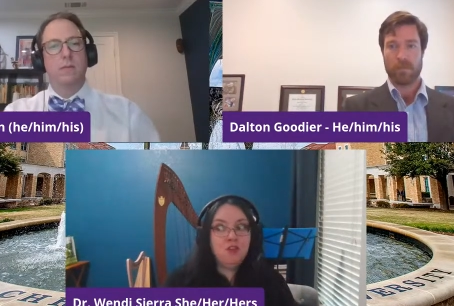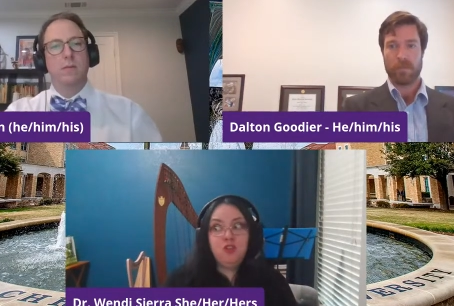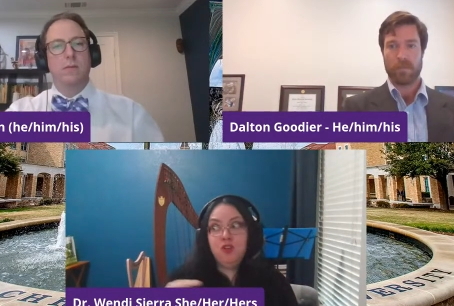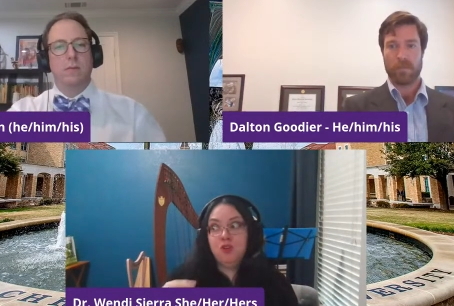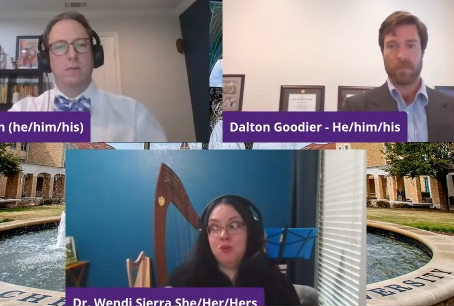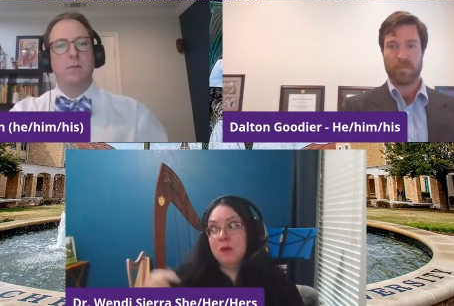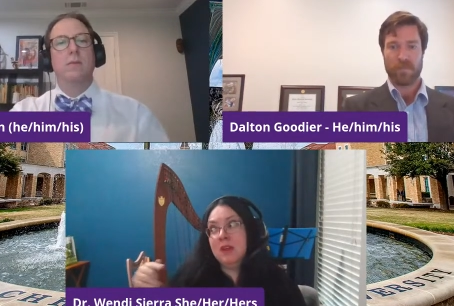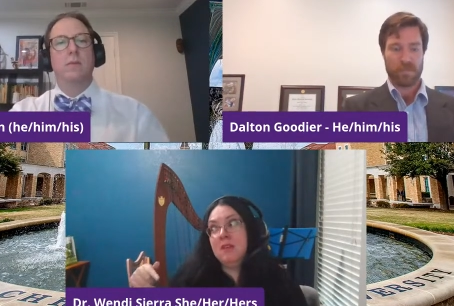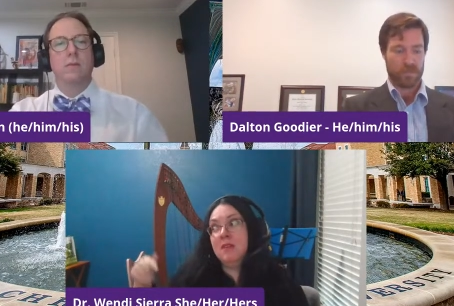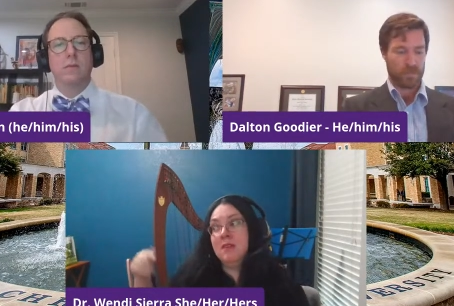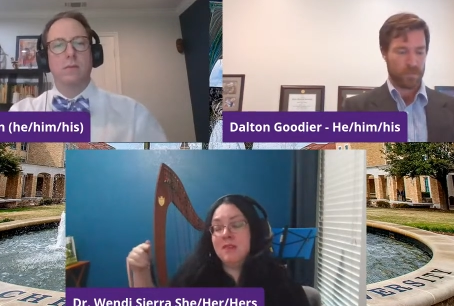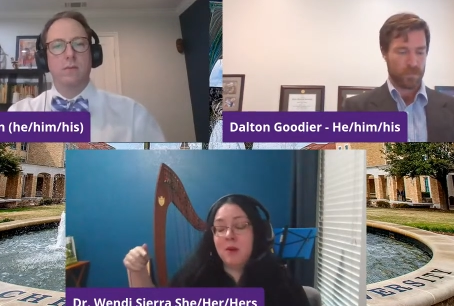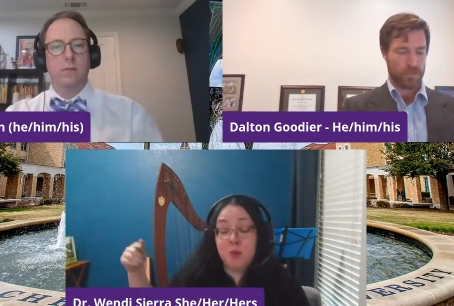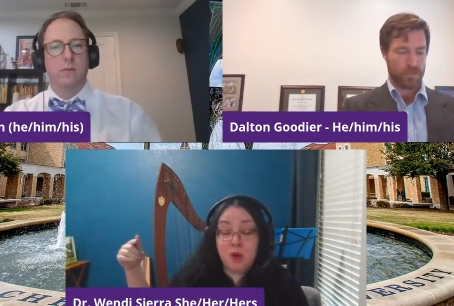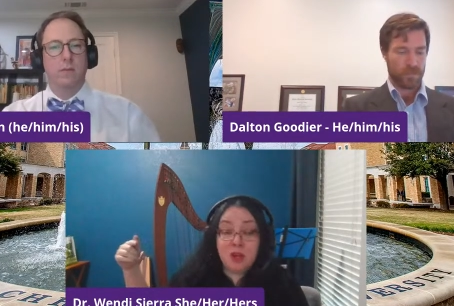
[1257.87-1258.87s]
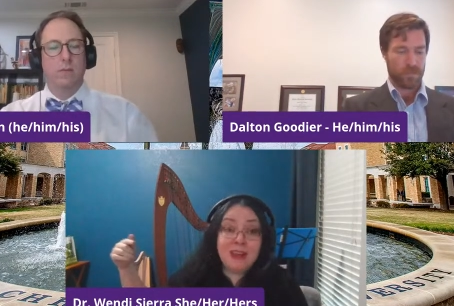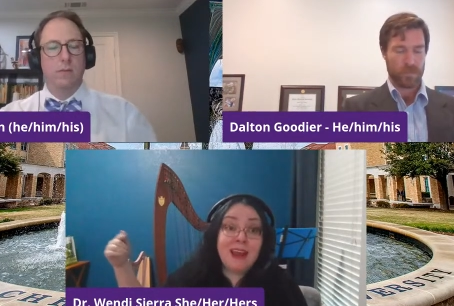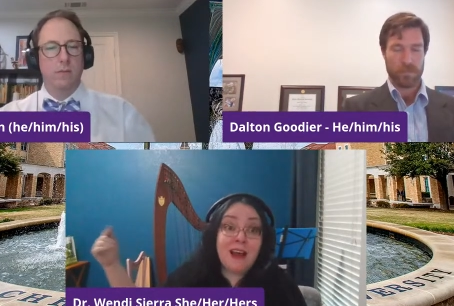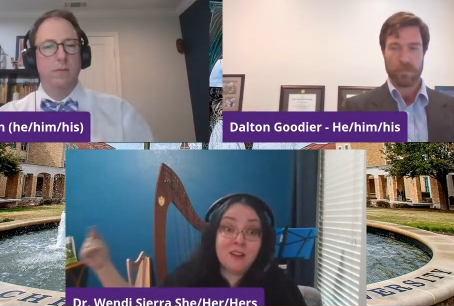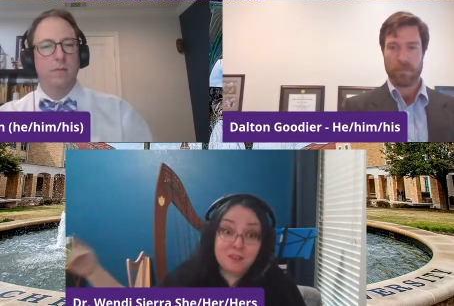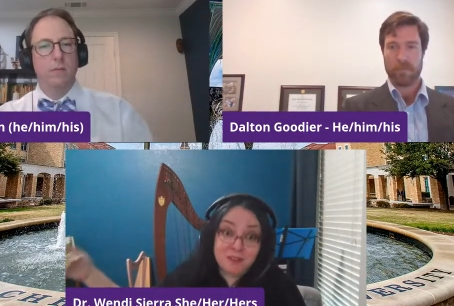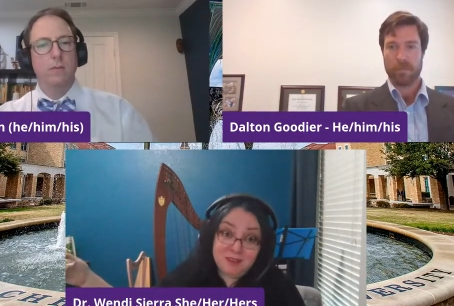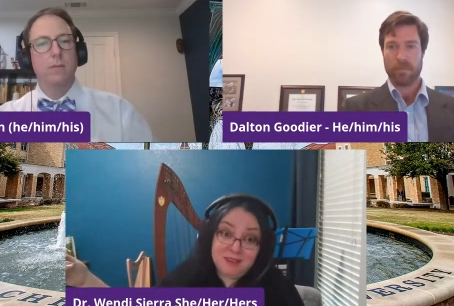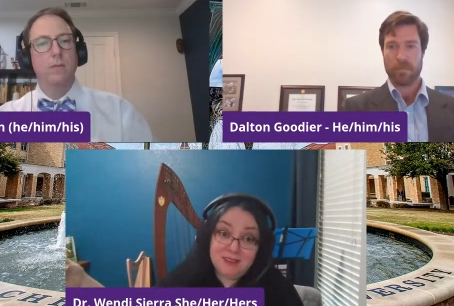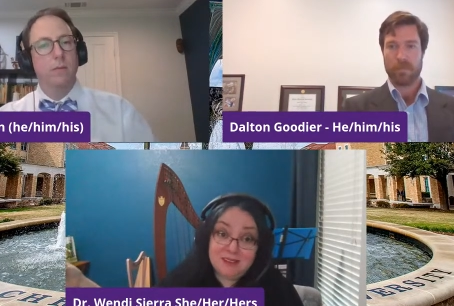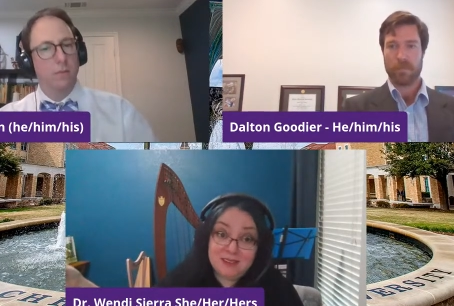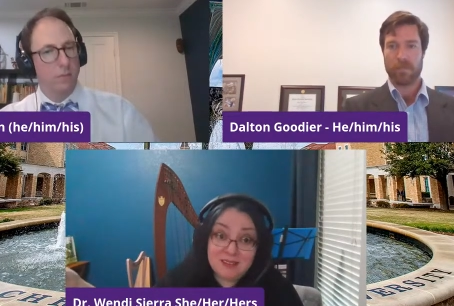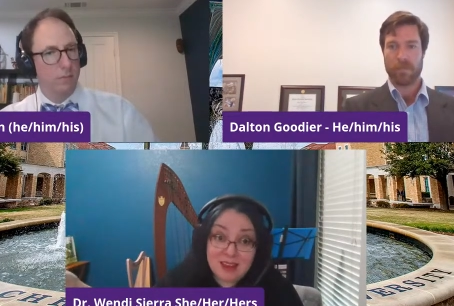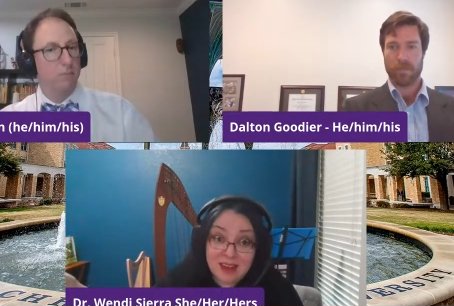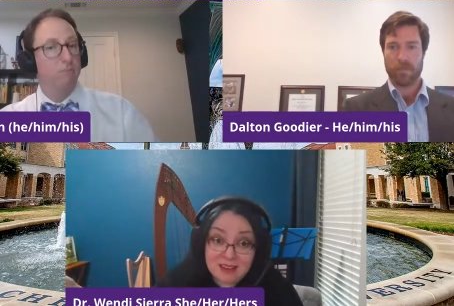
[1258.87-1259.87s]
Speaker 1: to read someone
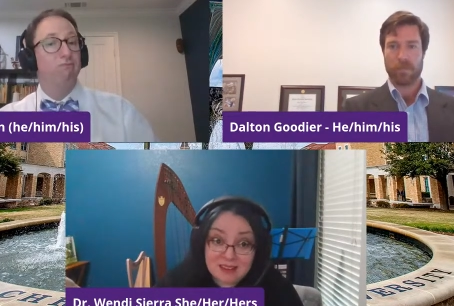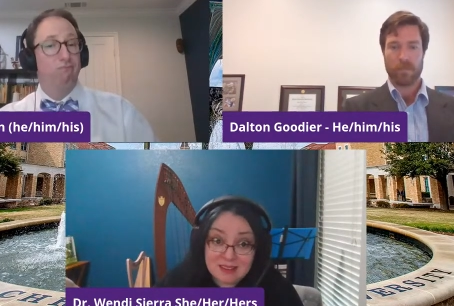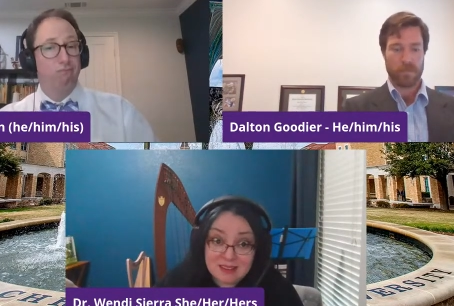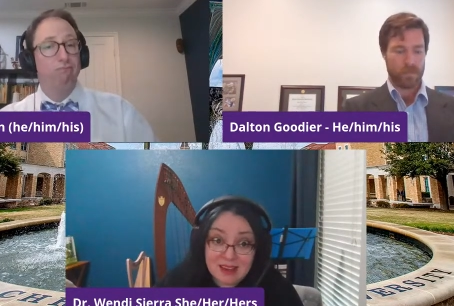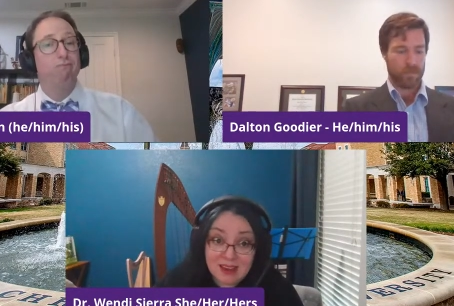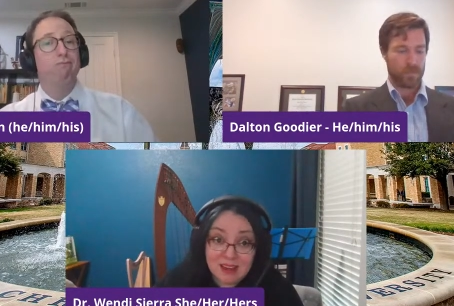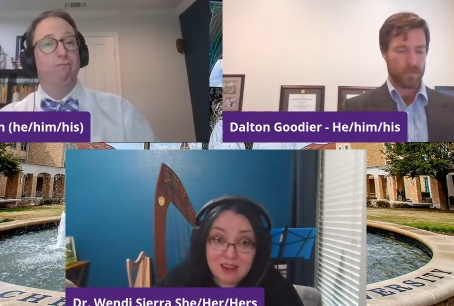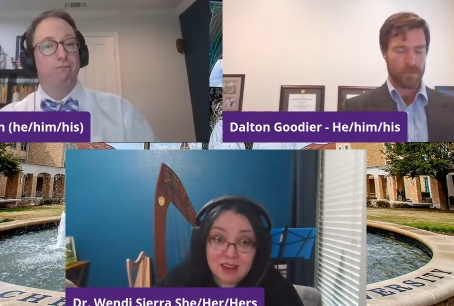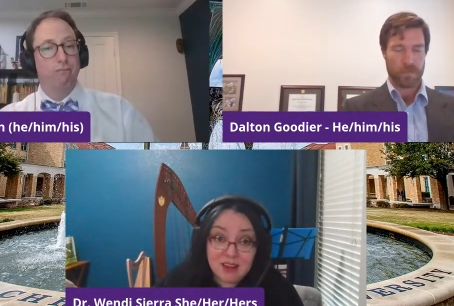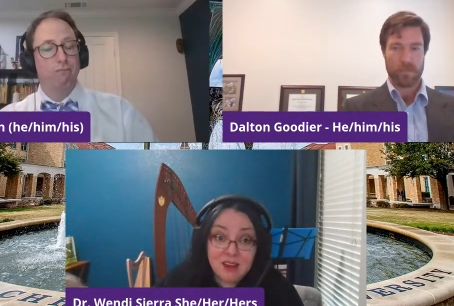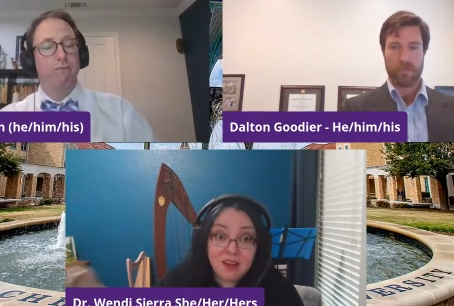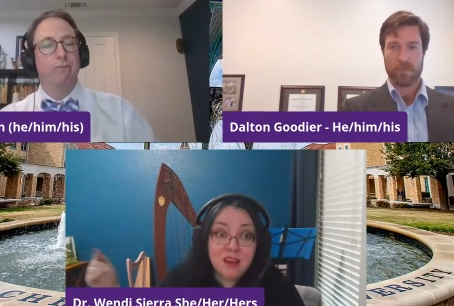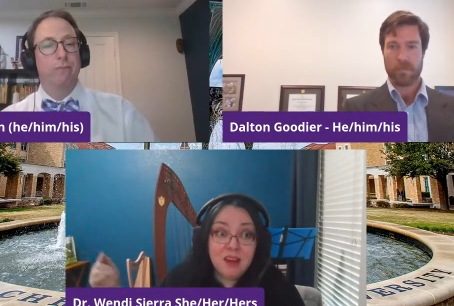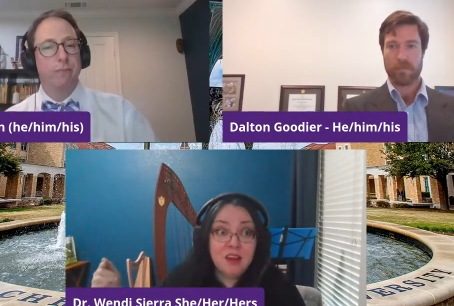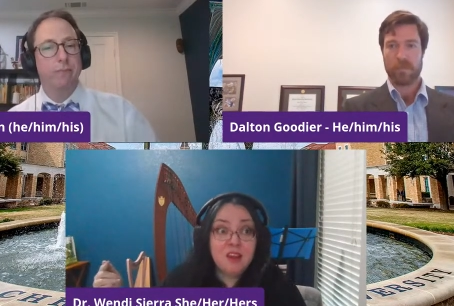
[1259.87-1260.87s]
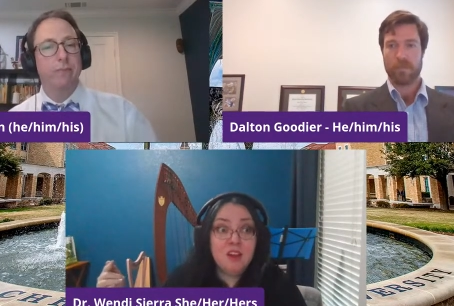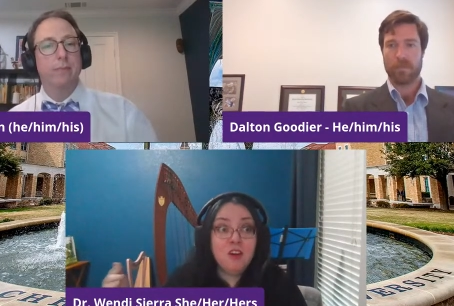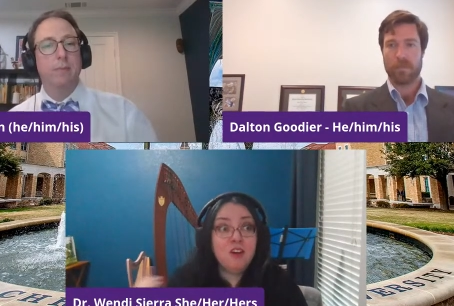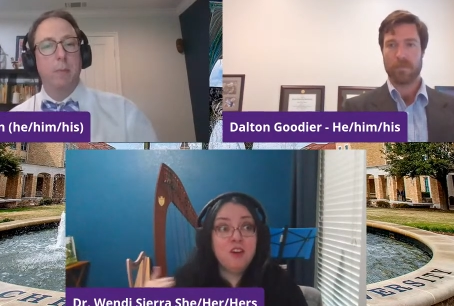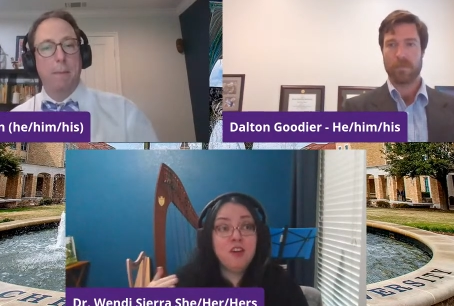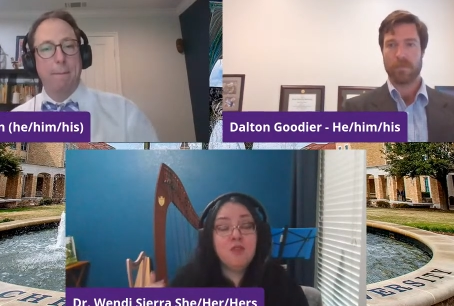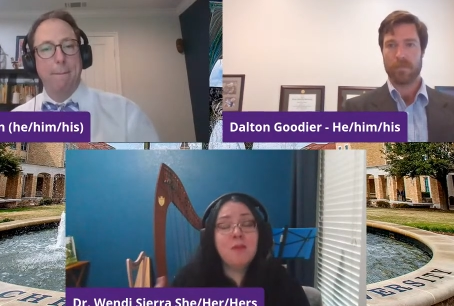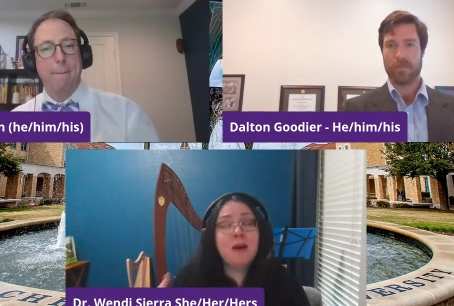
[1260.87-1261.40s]
else's essay. You, you